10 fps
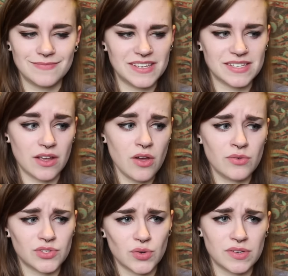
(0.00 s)
And he's like,
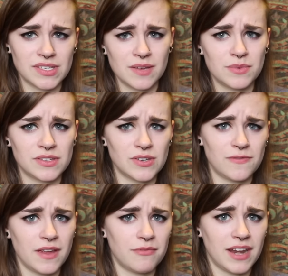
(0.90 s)
oh, so are zebras your
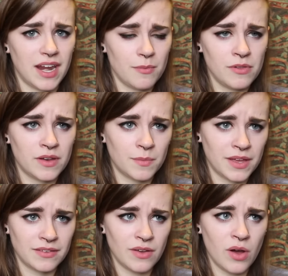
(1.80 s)
favorite animal? And I'm
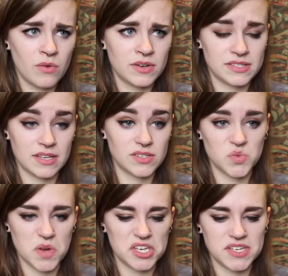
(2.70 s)
like, no. And he's like,
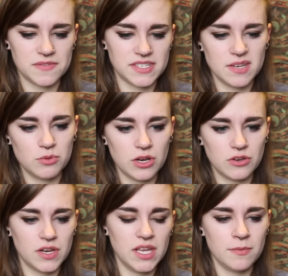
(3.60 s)
so why'd you have zebra
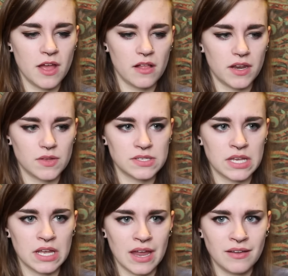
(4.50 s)
on your email? And I was
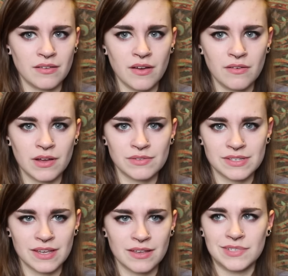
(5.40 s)
like, I don't know. I
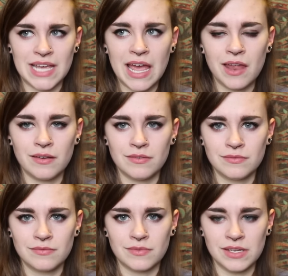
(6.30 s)
was like 10.
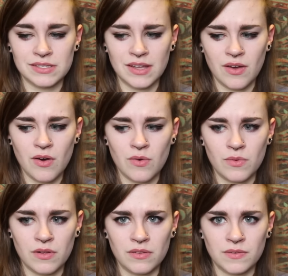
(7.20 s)
And he's like, oh,
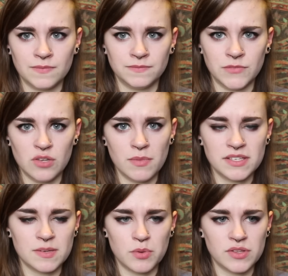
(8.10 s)
well, you
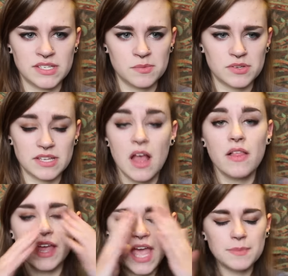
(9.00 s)
must have put zebras.
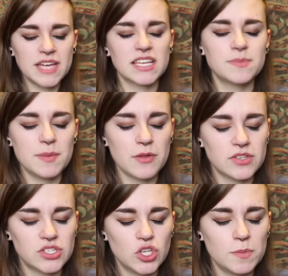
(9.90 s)
Like, kept asking me
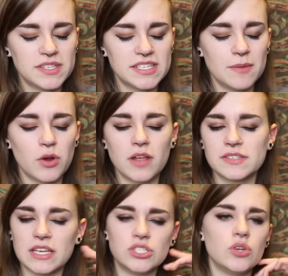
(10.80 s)
about the stupid zebra. And I
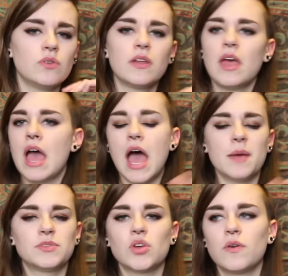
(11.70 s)
was like, dude,
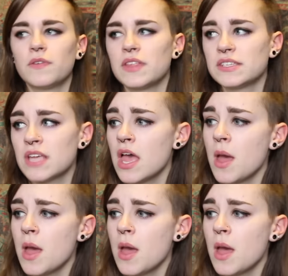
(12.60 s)
I'm so over this.